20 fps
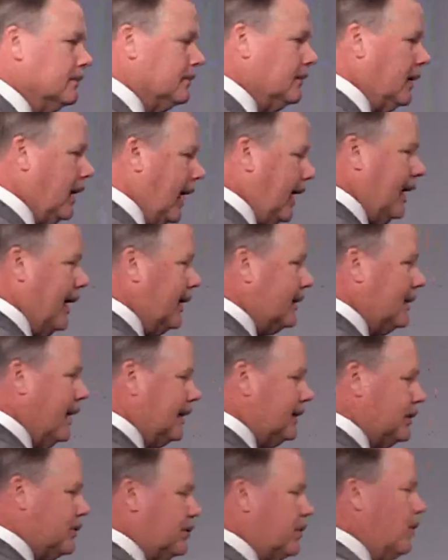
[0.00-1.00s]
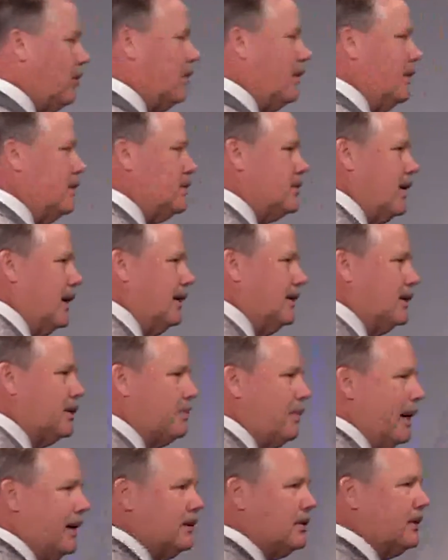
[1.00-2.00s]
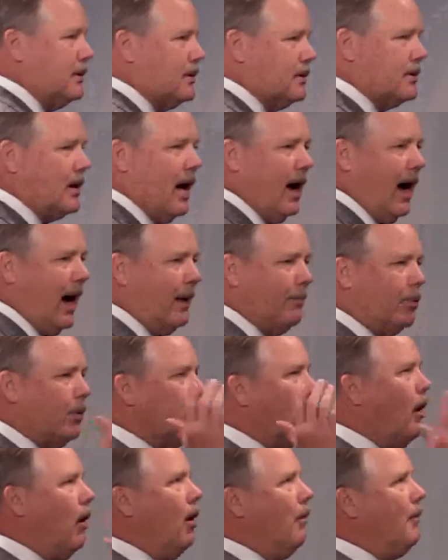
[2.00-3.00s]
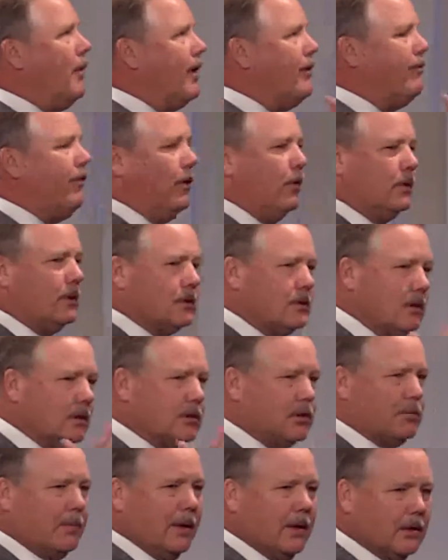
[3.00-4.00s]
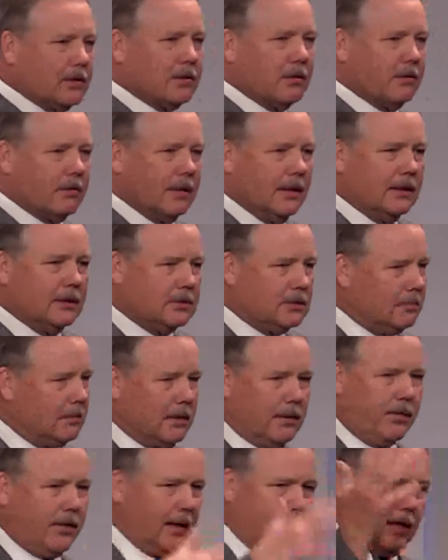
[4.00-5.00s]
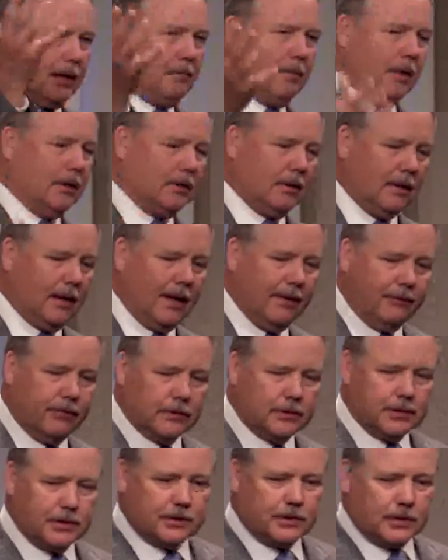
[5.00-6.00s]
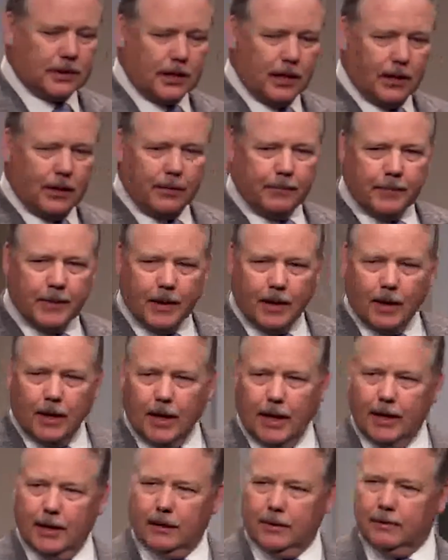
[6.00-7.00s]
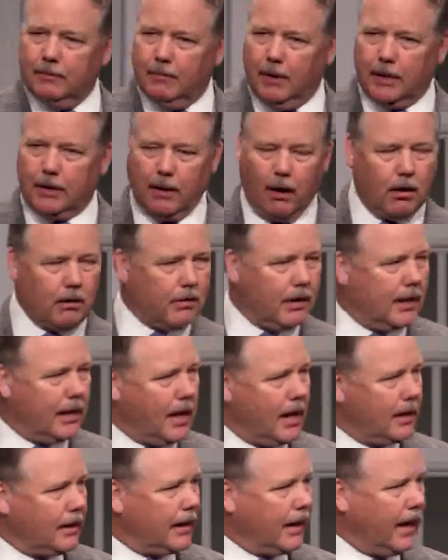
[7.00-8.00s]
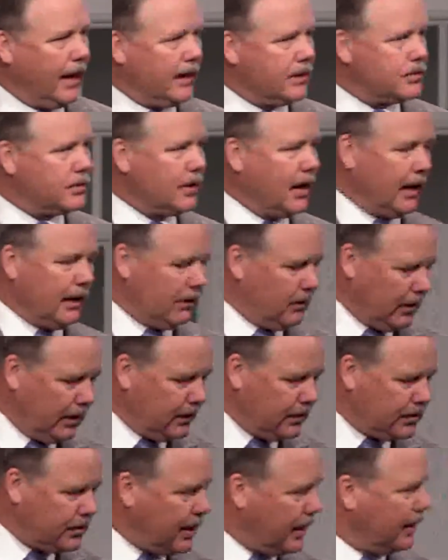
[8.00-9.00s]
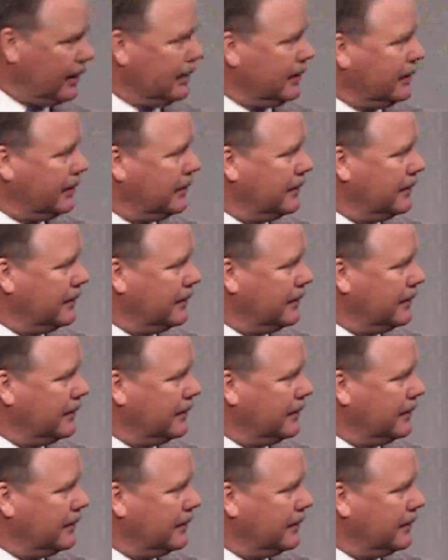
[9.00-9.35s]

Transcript: I, I, I just don't understand this, Pastor, because I put all my focus on spiritual things and been thinking about the life which is to come, and my car ran out of gas. I don't understand it.